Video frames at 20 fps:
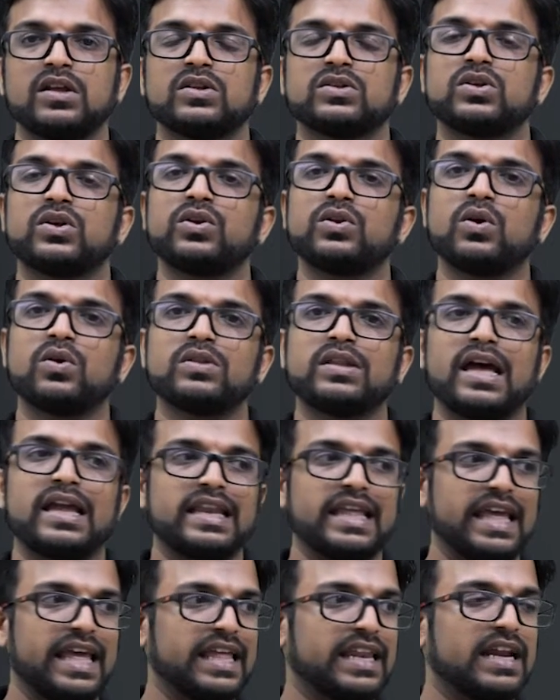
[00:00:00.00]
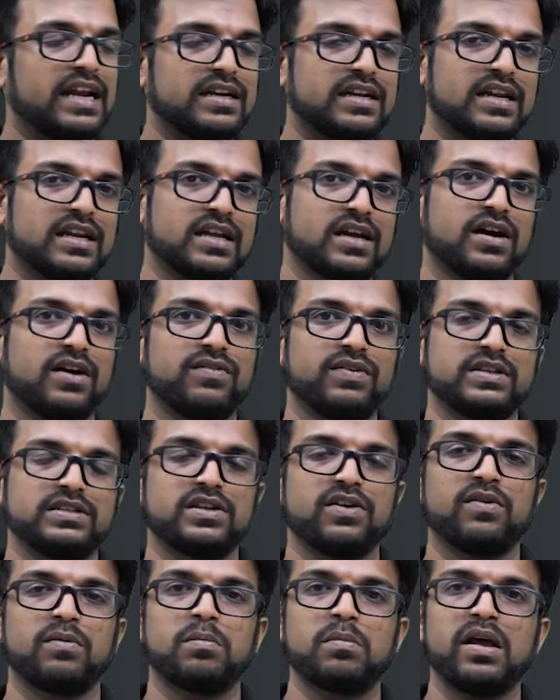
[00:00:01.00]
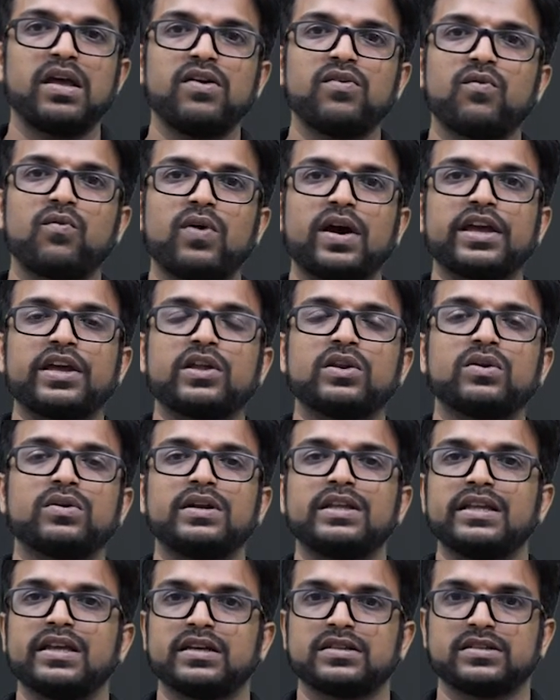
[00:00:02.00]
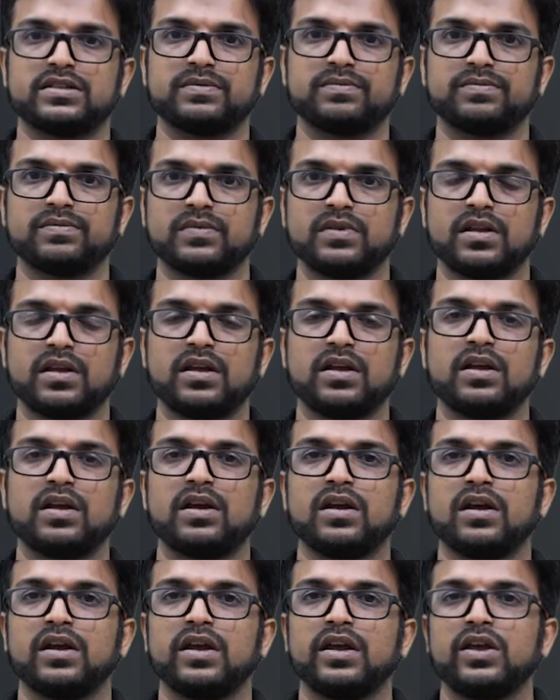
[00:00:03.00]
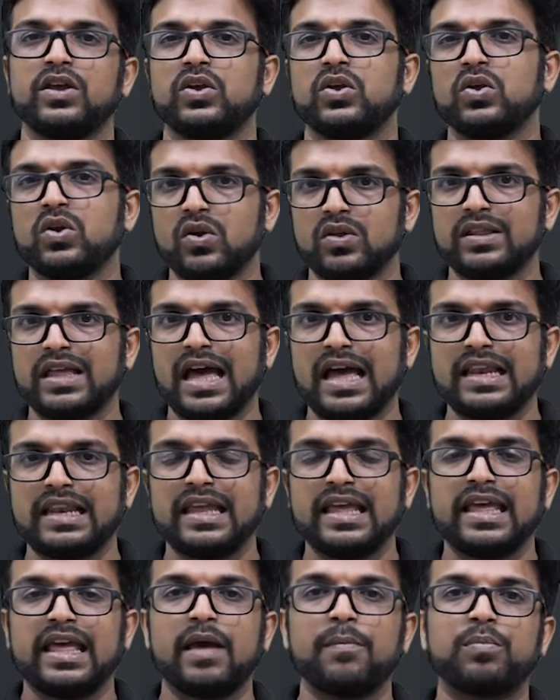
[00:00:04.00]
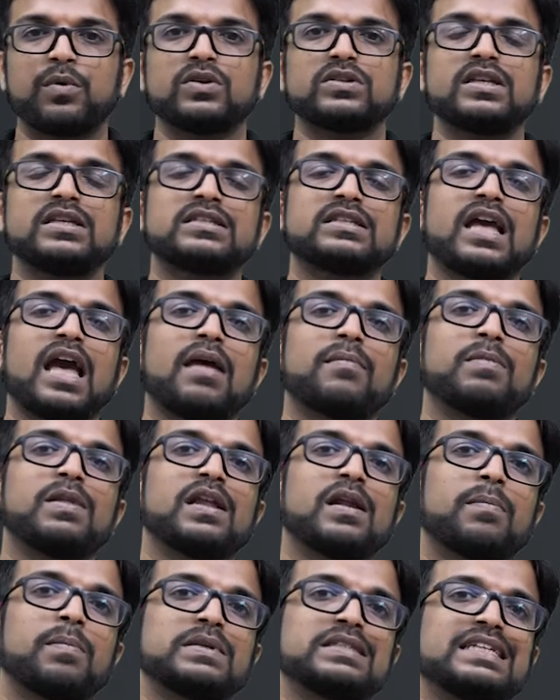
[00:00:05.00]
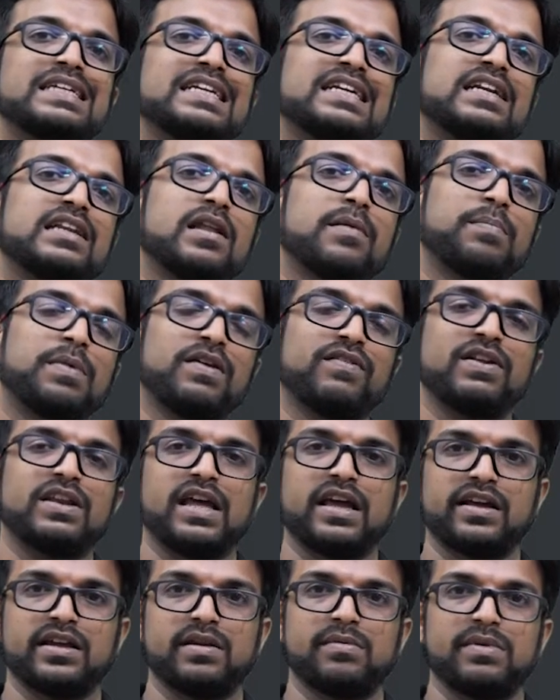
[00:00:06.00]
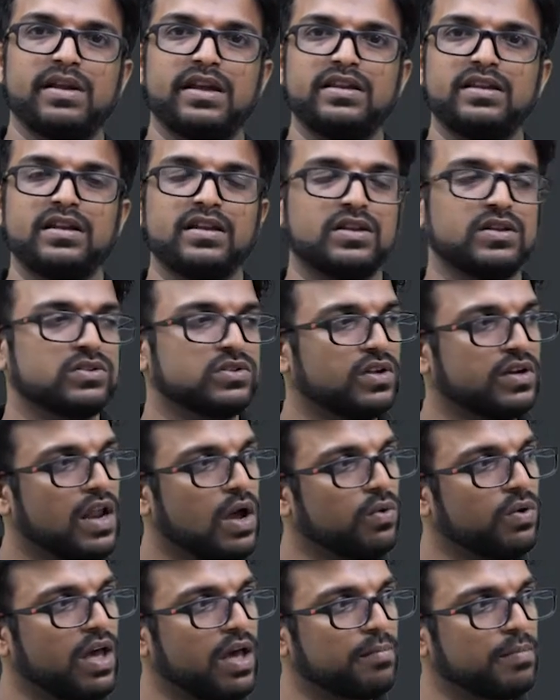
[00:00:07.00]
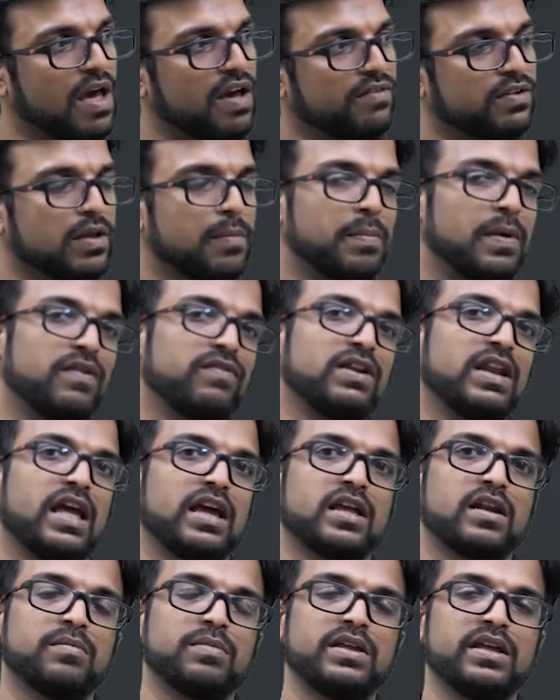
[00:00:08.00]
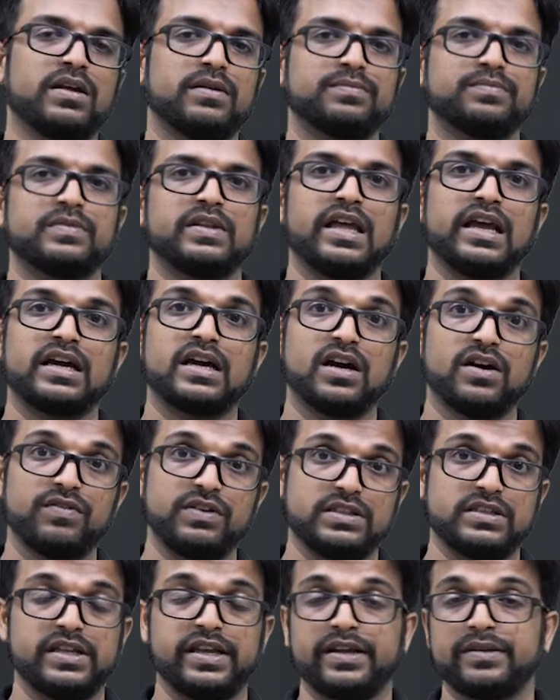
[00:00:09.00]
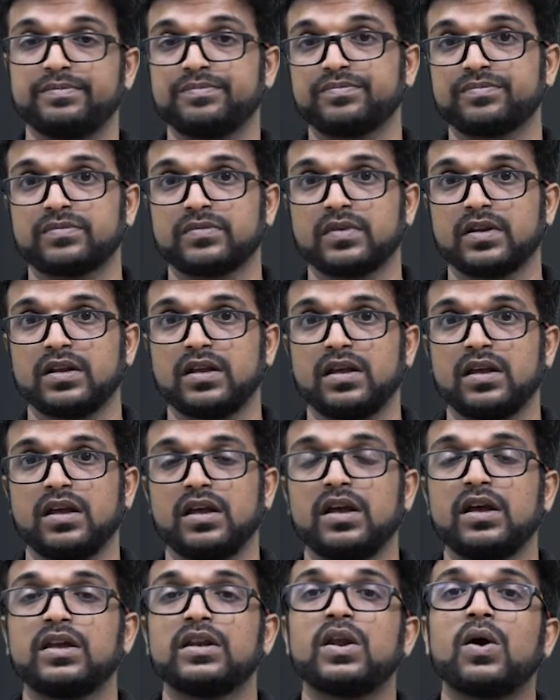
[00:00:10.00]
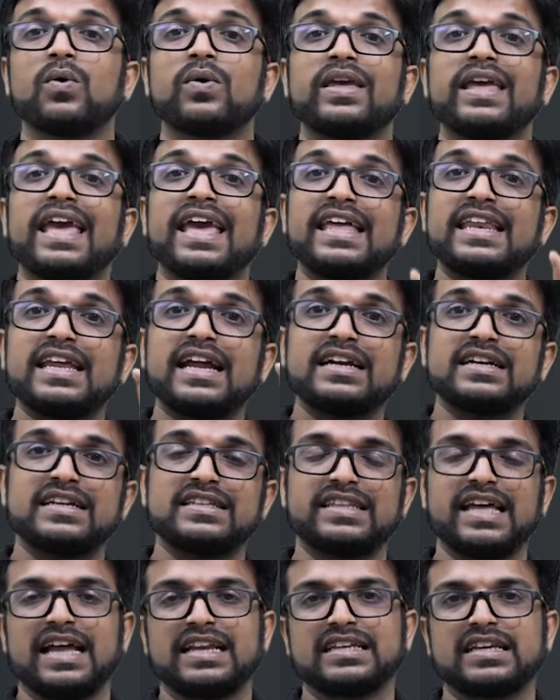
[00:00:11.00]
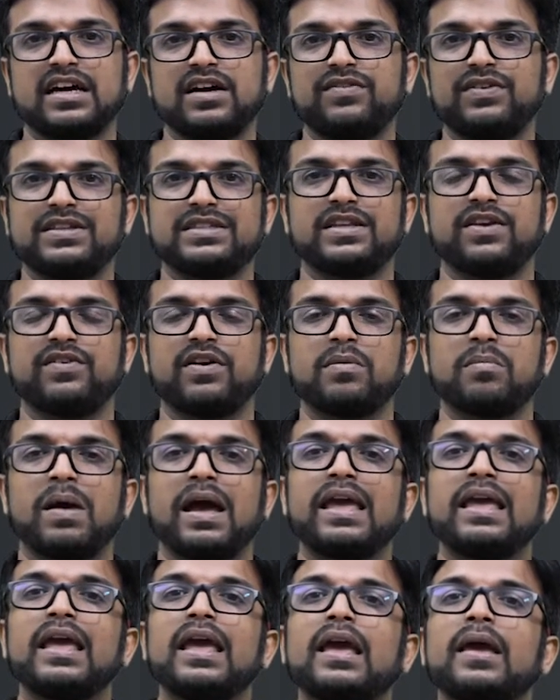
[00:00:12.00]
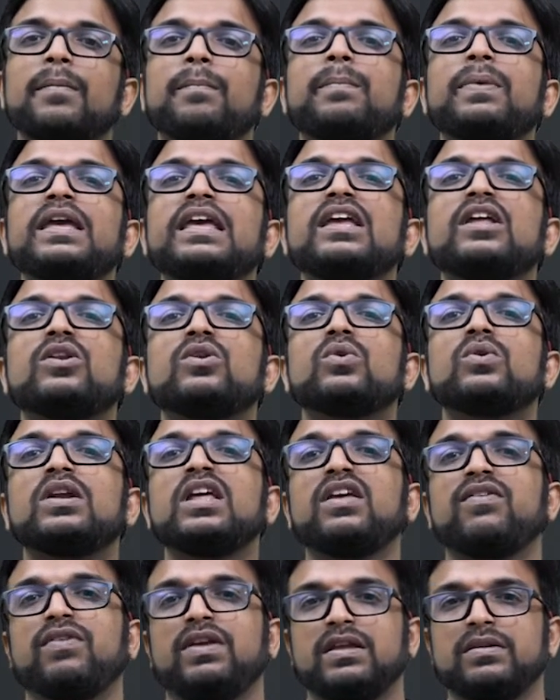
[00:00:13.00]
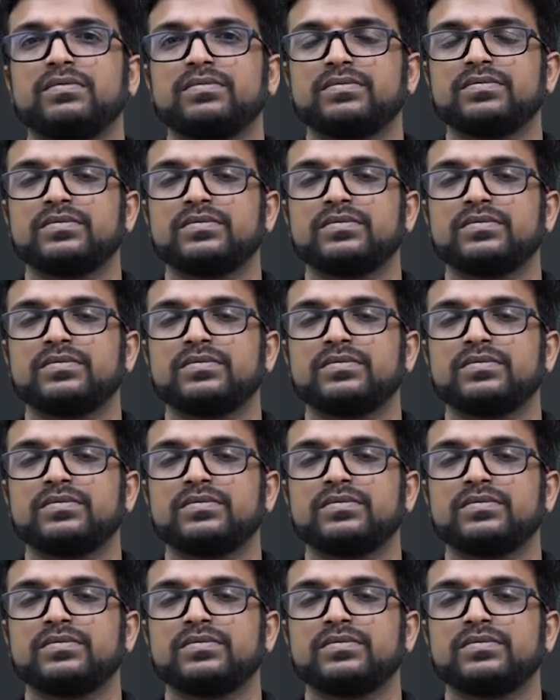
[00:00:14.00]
So you know that area under curve is given by y into dx. You know that a process can be represented in a PV diagram, right? So now I am having a PV diagram here, a curve is there. Now area under that curve is given by P into dV,